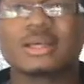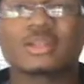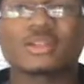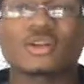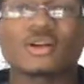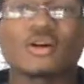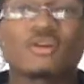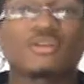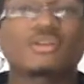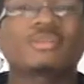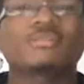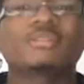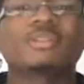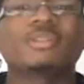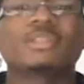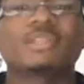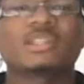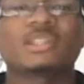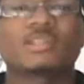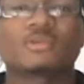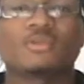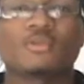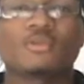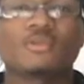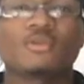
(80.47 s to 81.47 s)
they
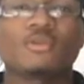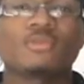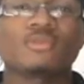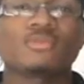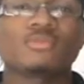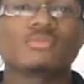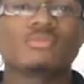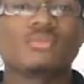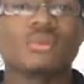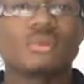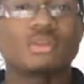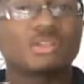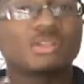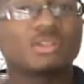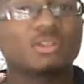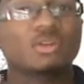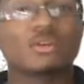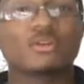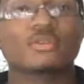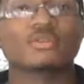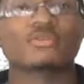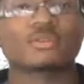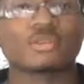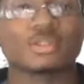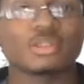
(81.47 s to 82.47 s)
ultimately promote
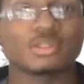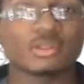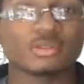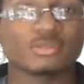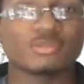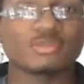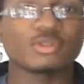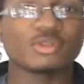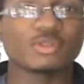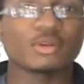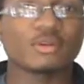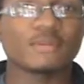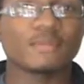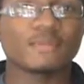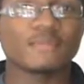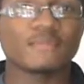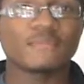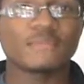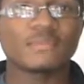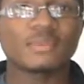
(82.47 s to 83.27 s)
multiculturalism. You know,